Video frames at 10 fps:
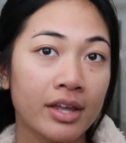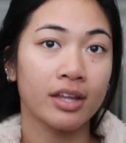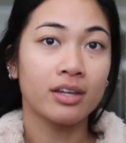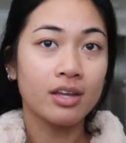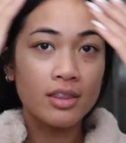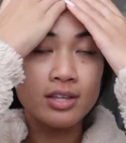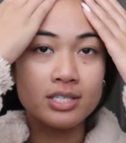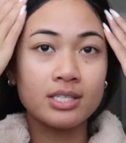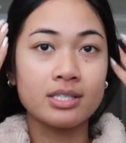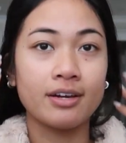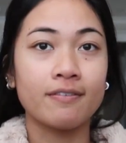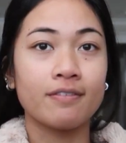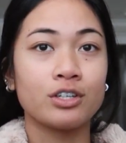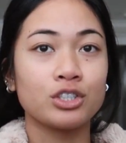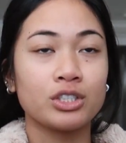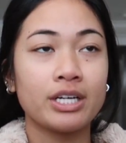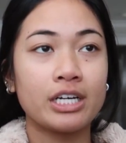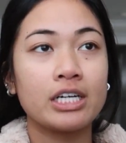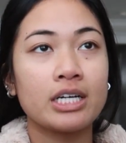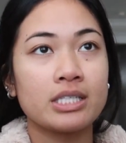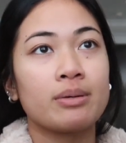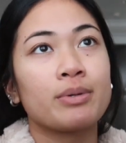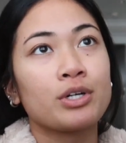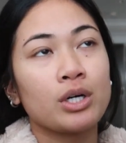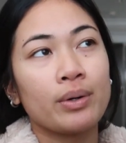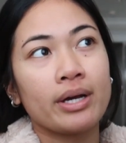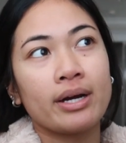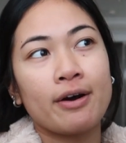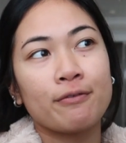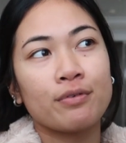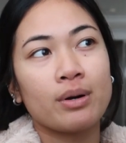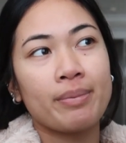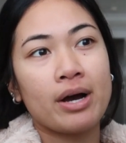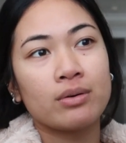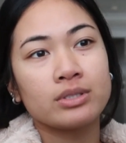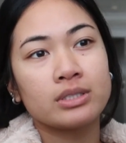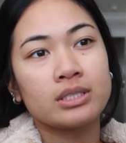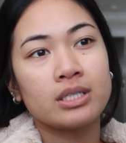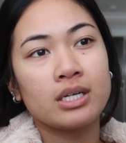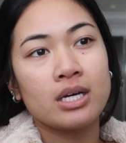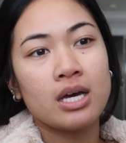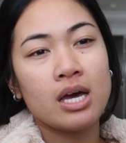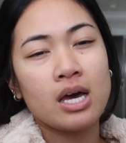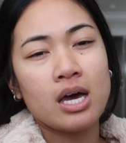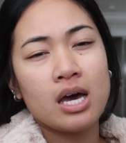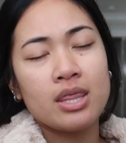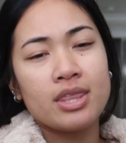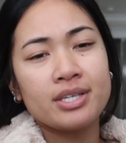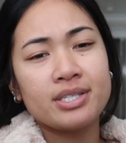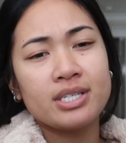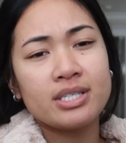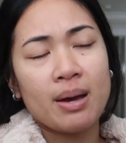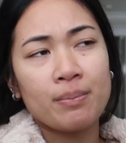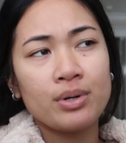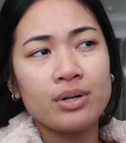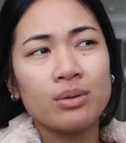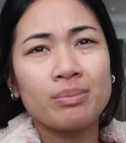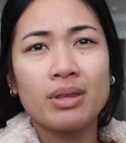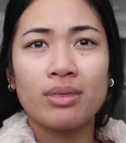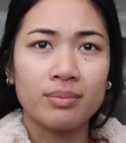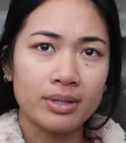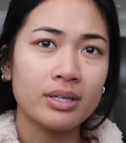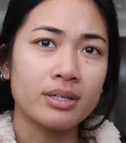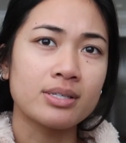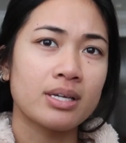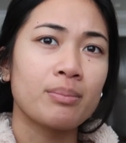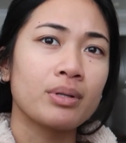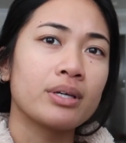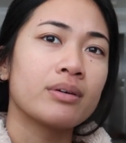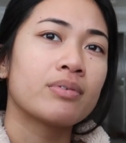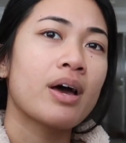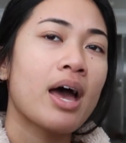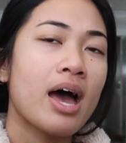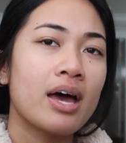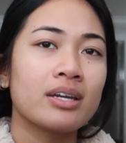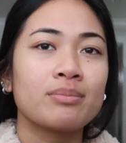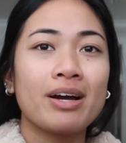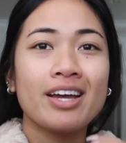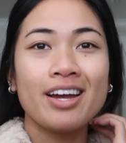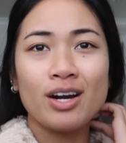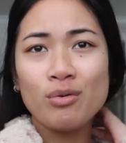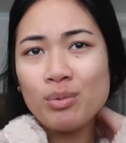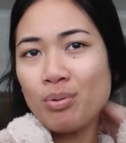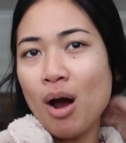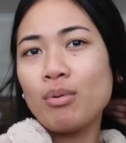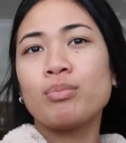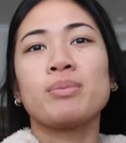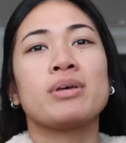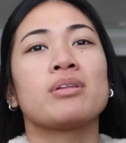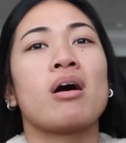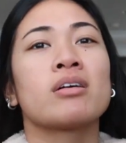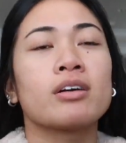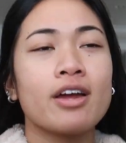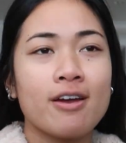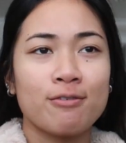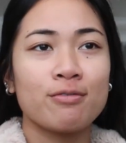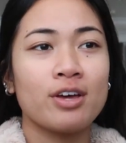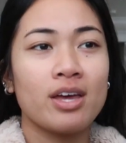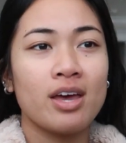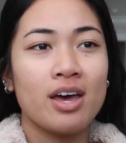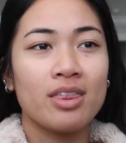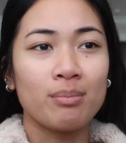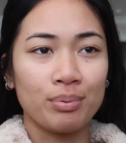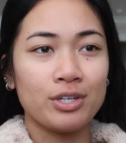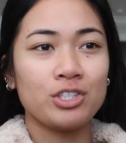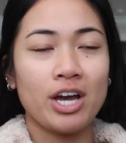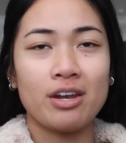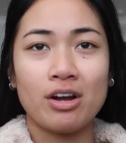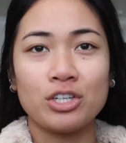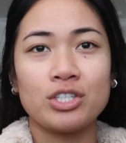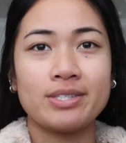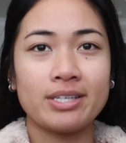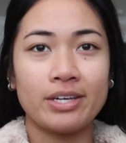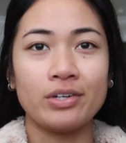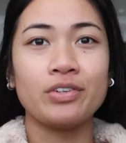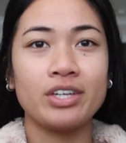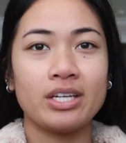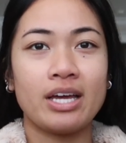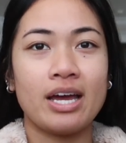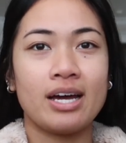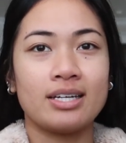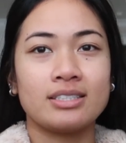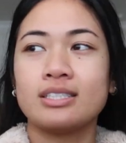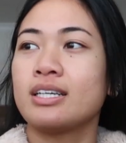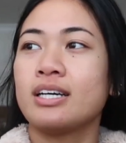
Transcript: then this is like virgin hair because I've been growing it out for about, this December, it'll be three years, I believe. And my hair would probably be longer if the bleach had not just killed it and